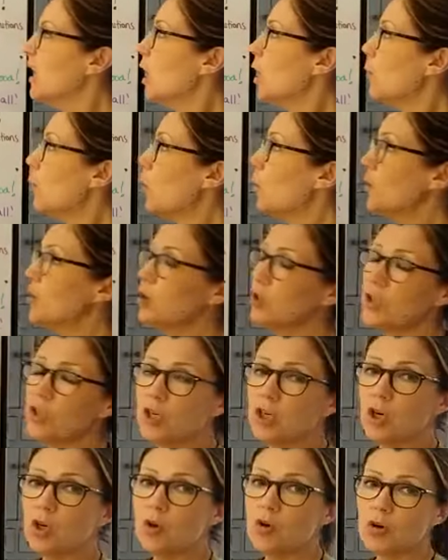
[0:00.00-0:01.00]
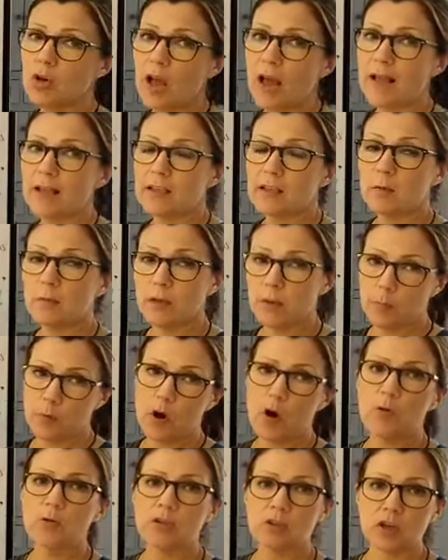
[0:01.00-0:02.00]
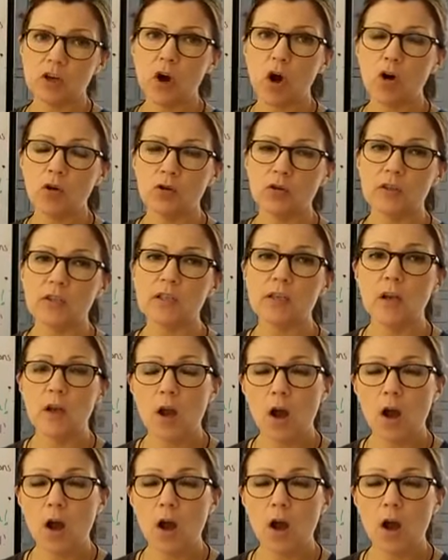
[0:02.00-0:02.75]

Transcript: But we're just going to look at some of the pros and cons